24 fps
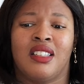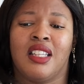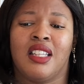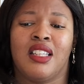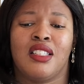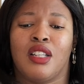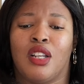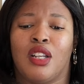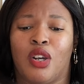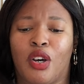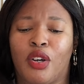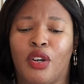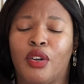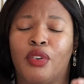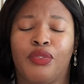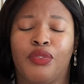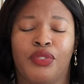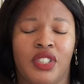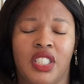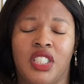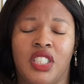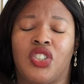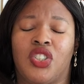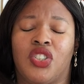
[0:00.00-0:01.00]
there's a lot
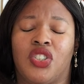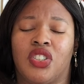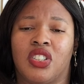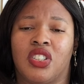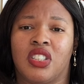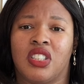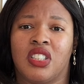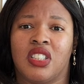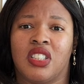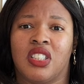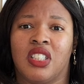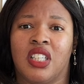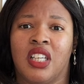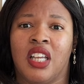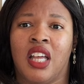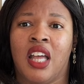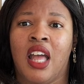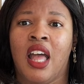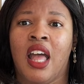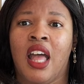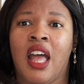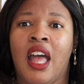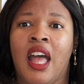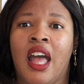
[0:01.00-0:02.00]
of teachers,
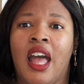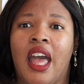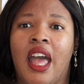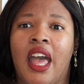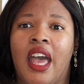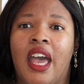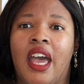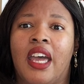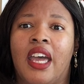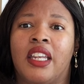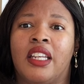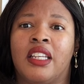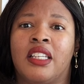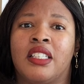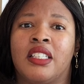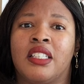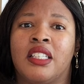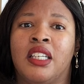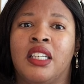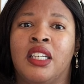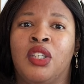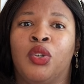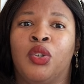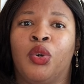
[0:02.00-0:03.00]
and
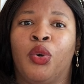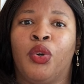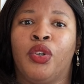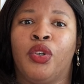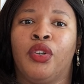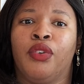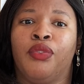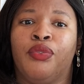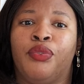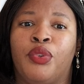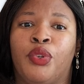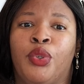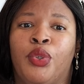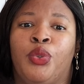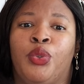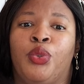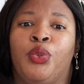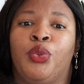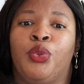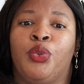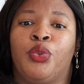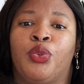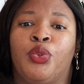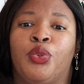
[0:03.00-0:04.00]
in order for
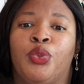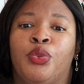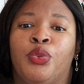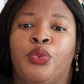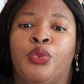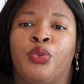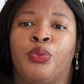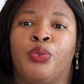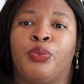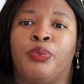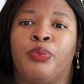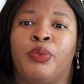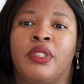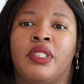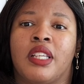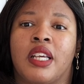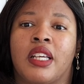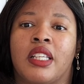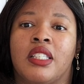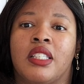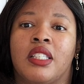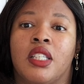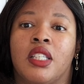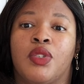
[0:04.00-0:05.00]
you to be
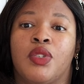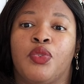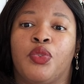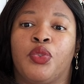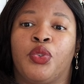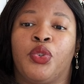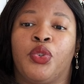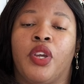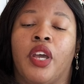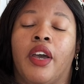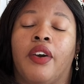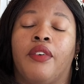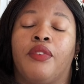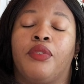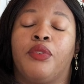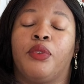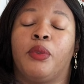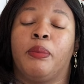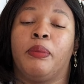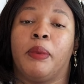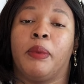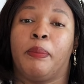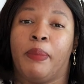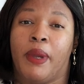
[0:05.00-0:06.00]
successful, you have
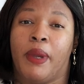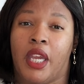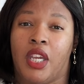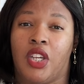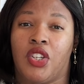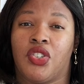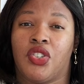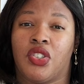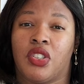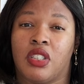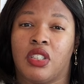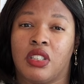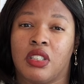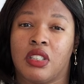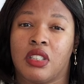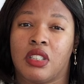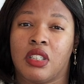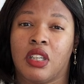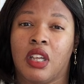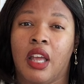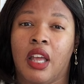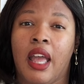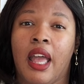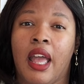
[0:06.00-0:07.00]
to be patient.
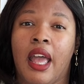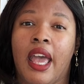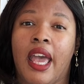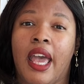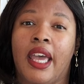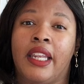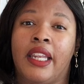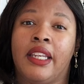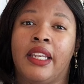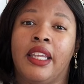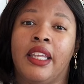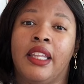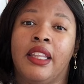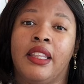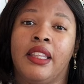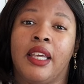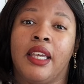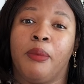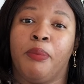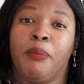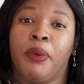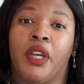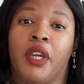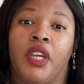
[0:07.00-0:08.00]
And in
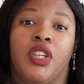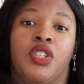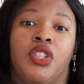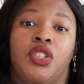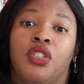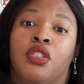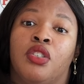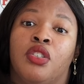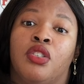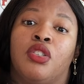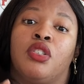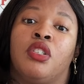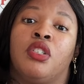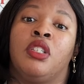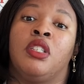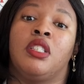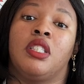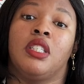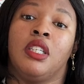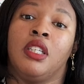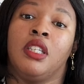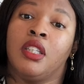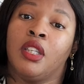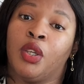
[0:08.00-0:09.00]
that patience,
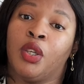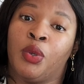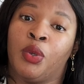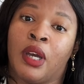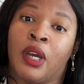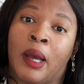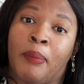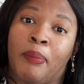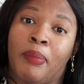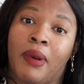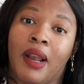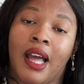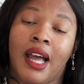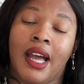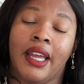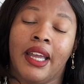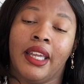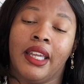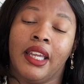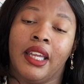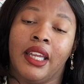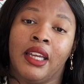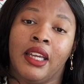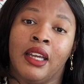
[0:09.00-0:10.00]
it's either you're
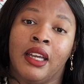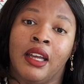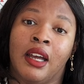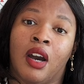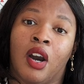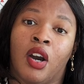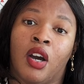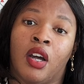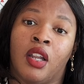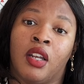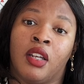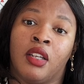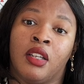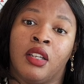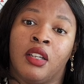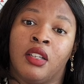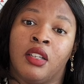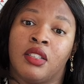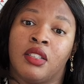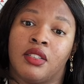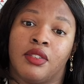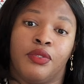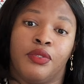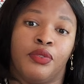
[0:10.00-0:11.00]
applying
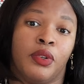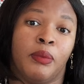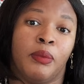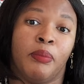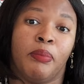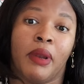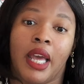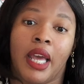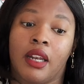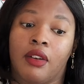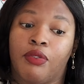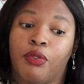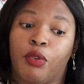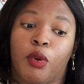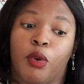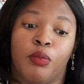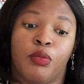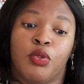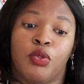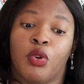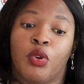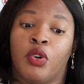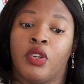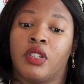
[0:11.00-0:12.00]
on different
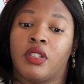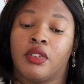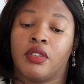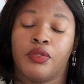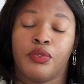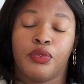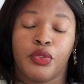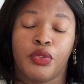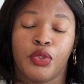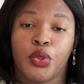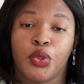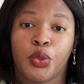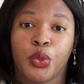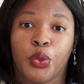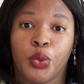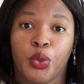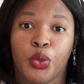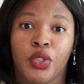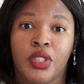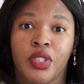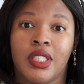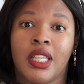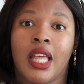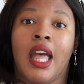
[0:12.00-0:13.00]
platforms or different
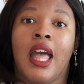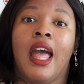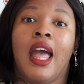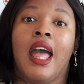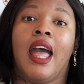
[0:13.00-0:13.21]
schools,